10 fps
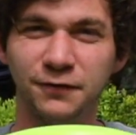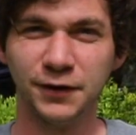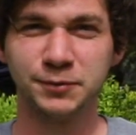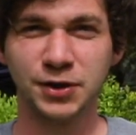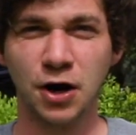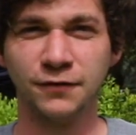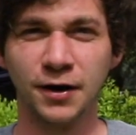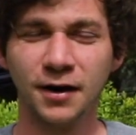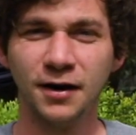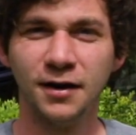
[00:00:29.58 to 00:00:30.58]
flipped
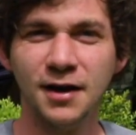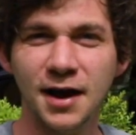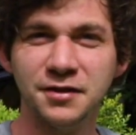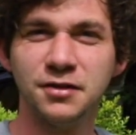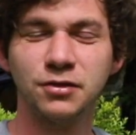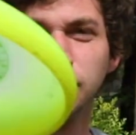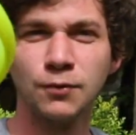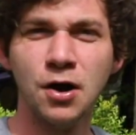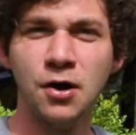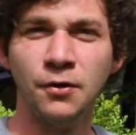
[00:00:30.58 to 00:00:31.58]
over, and then
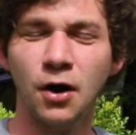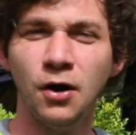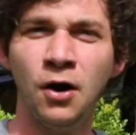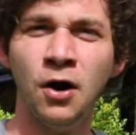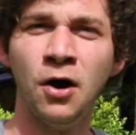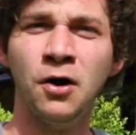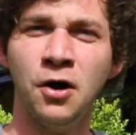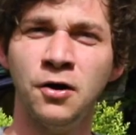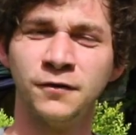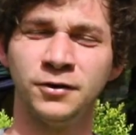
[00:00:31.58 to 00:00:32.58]
thrown all
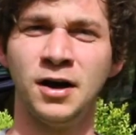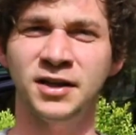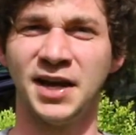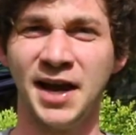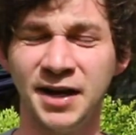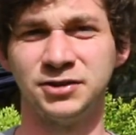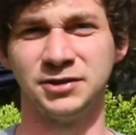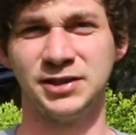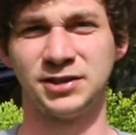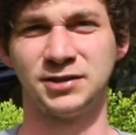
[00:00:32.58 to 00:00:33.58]
over Los
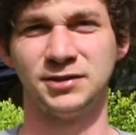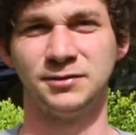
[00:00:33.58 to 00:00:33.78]
Angeles.